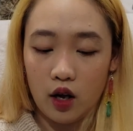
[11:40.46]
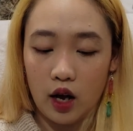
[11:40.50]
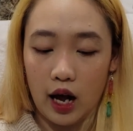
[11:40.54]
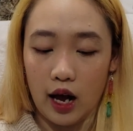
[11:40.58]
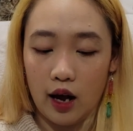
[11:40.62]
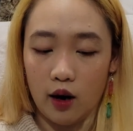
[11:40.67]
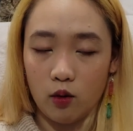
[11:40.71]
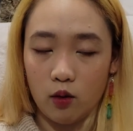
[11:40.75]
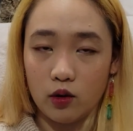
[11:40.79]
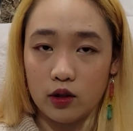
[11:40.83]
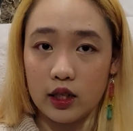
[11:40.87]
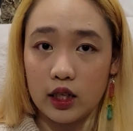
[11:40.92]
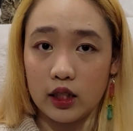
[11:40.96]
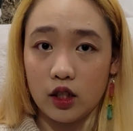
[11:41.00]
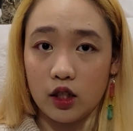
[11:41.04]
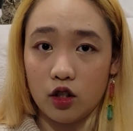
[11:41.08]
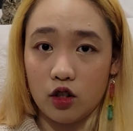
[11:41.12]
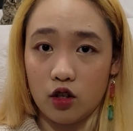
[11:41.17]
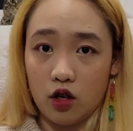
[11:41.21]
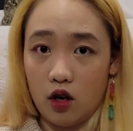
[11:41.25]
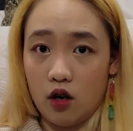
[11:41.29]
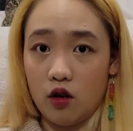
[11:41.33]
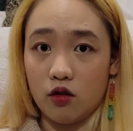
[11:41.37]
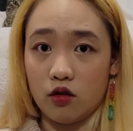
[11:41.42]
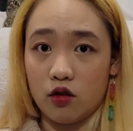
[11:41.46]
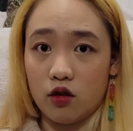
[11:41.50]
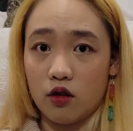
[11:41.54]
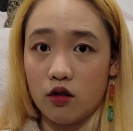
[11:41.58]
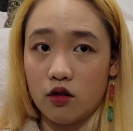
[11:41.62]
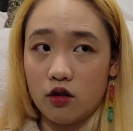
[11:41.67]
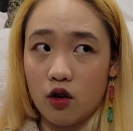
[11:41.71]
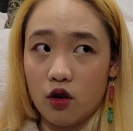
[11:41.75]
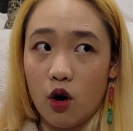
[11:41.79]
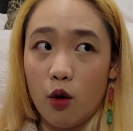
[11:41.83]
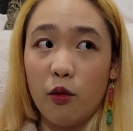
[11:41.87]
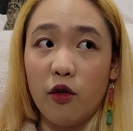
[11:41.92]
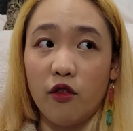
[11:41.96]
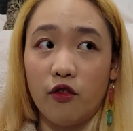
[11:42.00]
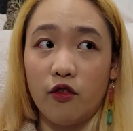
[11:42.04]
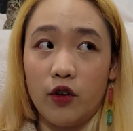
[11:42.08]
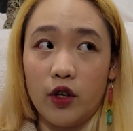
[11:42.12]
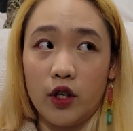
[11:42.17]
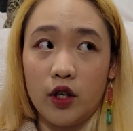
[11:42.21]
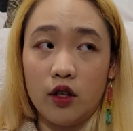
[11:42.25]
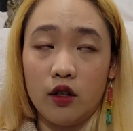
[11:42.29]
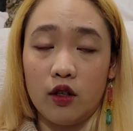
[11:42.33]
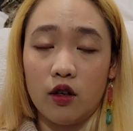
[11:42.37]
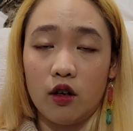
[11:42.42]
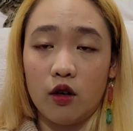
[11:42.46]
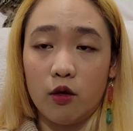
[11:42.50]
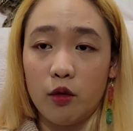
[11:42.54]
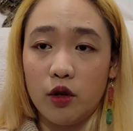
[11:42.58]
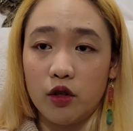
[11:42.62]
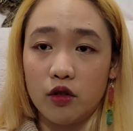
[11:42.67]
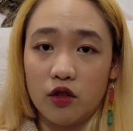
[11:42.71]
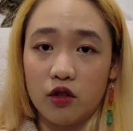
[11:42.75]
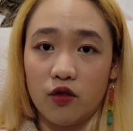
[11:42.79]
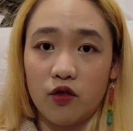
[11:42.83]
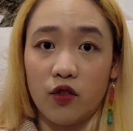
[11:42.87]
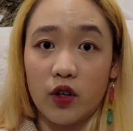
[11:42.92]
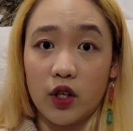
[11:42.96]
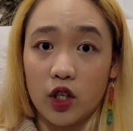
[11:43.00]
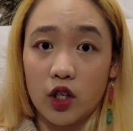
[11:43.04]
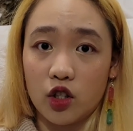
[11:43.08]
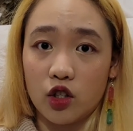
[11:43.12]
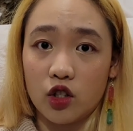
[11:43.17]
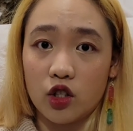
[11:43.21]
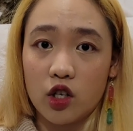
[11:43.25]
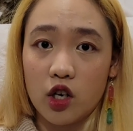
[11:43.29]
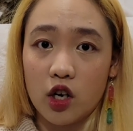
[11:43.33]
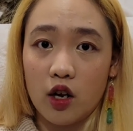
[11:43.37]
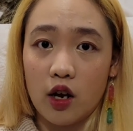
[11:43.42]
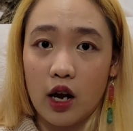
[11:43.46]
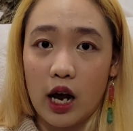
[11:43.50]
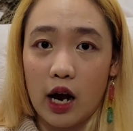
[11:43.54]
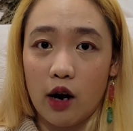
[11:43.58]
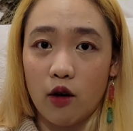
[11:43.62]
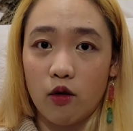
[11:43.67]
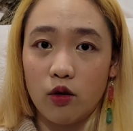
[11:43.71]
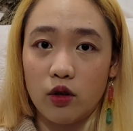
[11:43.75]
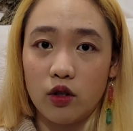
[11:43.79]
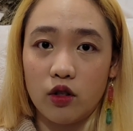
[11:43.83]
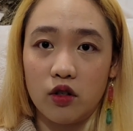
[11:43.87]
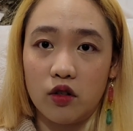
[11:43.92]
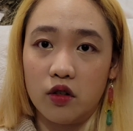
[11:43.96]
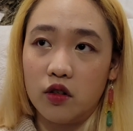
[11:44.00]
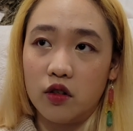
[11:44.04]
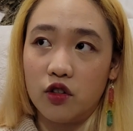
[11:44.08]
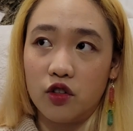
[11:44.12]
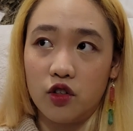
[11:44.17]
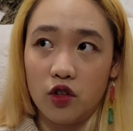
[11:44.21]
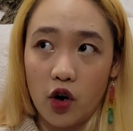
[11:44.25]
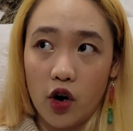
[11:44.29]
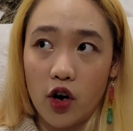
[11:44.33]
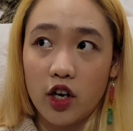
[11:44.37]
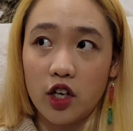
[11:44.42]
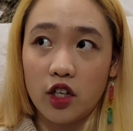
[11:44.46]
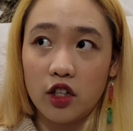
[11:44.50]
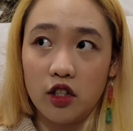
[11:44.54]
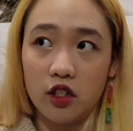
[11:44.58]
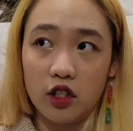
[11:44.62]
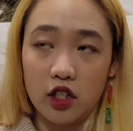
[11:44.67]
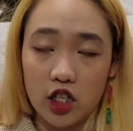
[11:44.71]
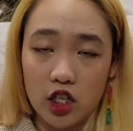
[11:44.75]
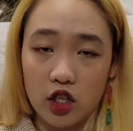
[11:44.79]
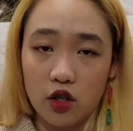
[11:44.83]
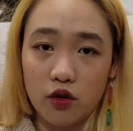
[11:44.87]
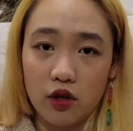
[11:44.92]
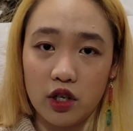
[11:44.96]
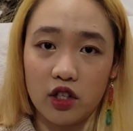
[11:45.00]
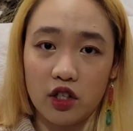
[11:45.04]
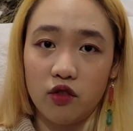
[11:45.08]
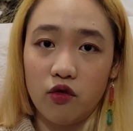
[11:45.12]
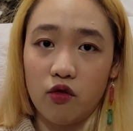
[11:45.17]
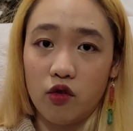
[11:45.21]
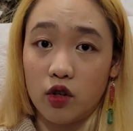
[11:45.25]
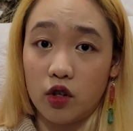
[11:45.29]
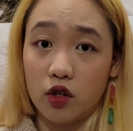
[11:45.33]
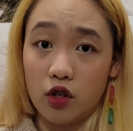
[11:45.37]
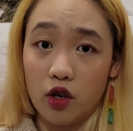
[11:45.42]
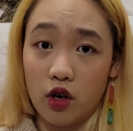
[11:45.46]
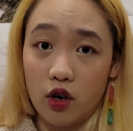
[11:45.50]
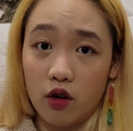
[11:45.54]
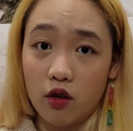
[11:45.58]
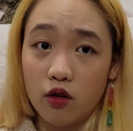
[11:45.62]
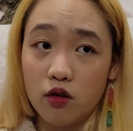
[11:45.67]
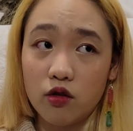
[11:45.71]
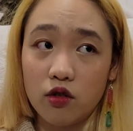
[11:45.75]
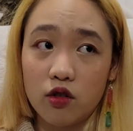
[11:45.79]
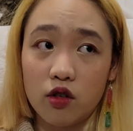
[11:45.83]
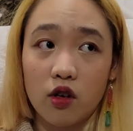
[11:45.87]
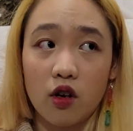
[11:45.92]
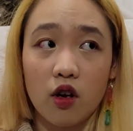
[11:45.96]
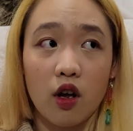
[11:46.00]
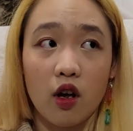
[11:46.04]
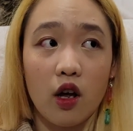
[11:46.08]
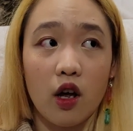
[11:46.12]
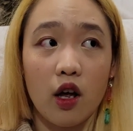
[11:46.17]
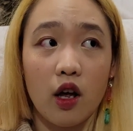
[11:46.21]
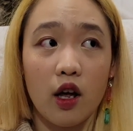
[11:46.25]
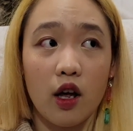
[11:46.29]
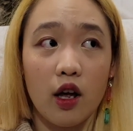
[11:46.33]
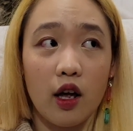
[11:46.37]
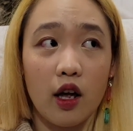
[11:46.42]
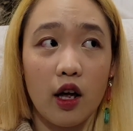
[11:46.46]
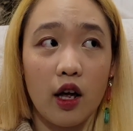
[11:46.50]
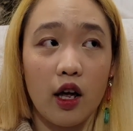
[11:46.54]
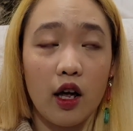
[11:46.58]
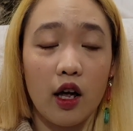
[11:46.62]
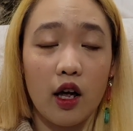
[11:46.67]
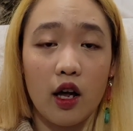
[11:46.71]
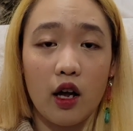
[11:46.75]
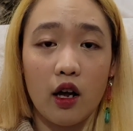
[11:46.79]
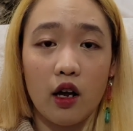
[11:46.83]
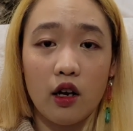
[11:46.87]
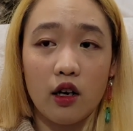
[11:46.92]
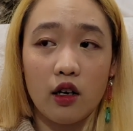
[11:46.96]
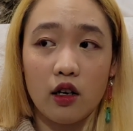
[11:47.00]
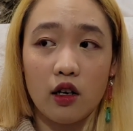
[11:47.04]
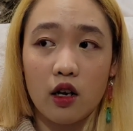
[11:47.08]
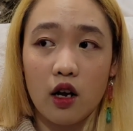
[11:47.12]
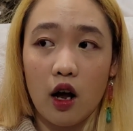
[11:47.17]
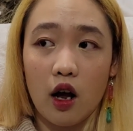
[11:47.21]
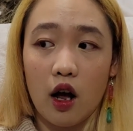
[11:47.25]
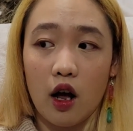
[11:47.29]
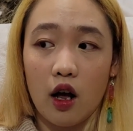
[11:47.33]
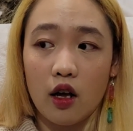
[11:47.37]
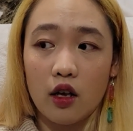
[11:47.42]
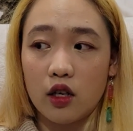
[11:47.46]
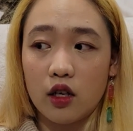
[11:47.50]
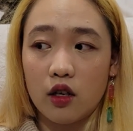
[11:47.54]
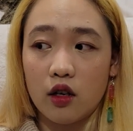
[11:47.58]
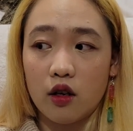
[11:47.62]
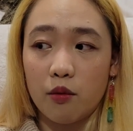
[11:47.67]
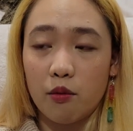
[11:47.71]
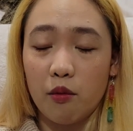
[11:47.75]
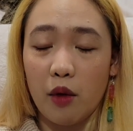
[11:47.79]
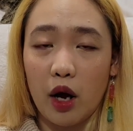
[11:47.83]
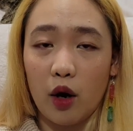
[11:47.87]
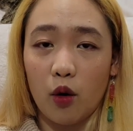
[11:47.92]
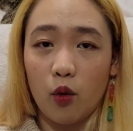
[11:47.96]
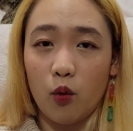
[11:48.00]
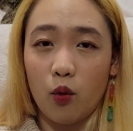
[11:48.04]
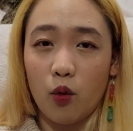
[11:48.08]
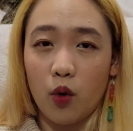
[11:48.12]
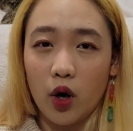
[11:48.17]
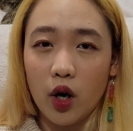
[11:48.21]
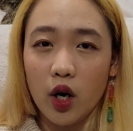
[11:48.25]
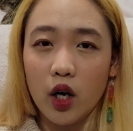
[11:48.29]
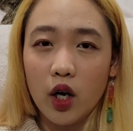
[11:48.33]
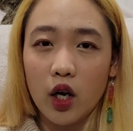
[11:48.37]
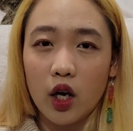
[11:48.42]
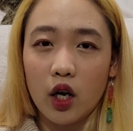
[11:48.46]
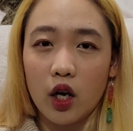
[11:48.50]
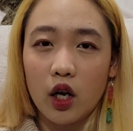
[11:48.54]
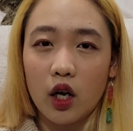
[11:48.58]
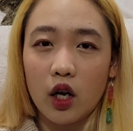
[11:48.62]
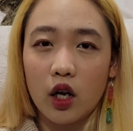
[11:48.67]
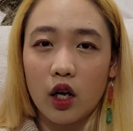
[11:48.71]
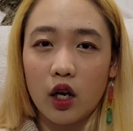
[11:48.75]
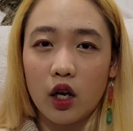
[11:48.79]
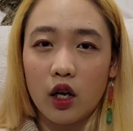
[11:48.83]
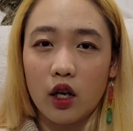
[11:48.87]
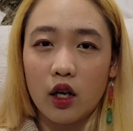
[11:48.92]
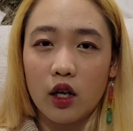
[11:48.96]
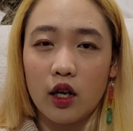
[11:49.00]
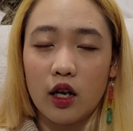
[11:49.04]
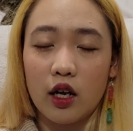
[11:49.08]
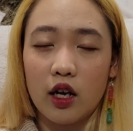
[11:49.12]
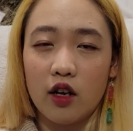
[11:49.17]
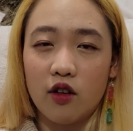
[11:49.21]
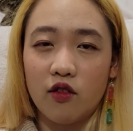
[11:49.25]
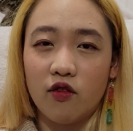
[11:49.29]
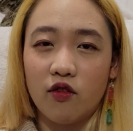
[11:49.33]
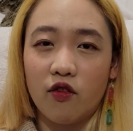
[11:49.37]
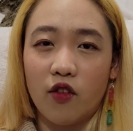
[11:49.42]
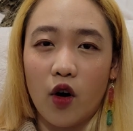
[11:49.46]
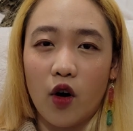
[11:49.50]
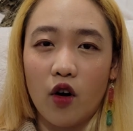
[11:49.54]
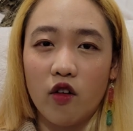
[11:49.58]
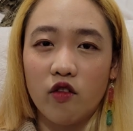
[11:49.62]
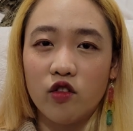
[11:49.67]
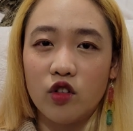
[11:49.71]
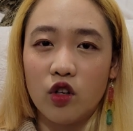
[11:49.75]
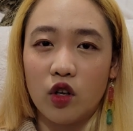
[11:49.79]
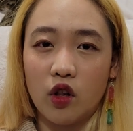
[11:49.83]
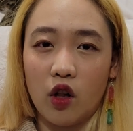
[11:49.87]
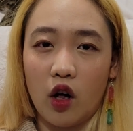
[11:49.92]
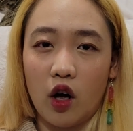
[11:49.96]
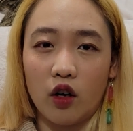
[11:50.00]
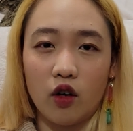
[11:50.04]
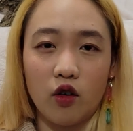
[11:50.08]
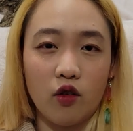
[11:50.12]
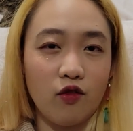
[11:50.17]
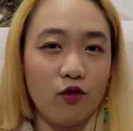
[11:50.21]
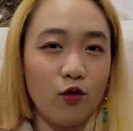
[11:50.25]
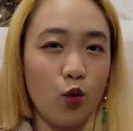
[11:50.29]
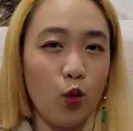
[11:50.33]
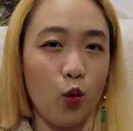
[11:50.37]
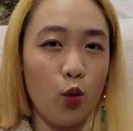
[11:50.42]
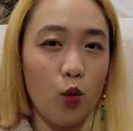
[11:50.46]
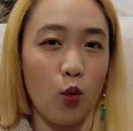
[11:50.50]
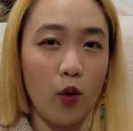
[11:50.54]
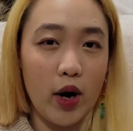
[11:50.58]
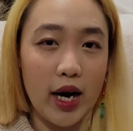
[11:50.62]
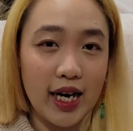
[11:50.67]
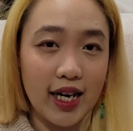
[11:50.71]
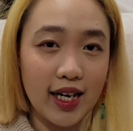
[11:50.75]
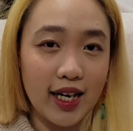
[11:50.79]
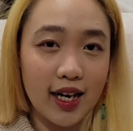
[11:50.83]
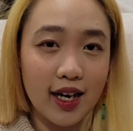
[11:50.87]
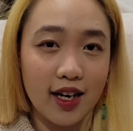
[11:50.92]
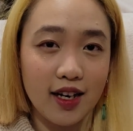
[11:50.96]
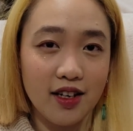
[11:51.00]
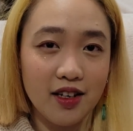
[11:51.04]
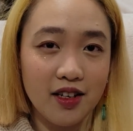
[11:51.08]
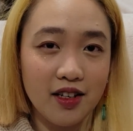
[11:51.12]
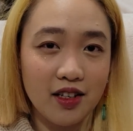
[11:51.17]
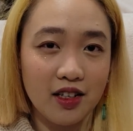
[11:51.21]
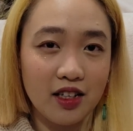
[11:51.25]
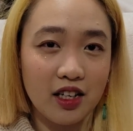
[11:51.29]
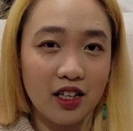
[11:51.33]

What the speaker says: I was at the toe, so I was almost finished. I was starting to decrease for the toes, and my work involves a lot of waiting.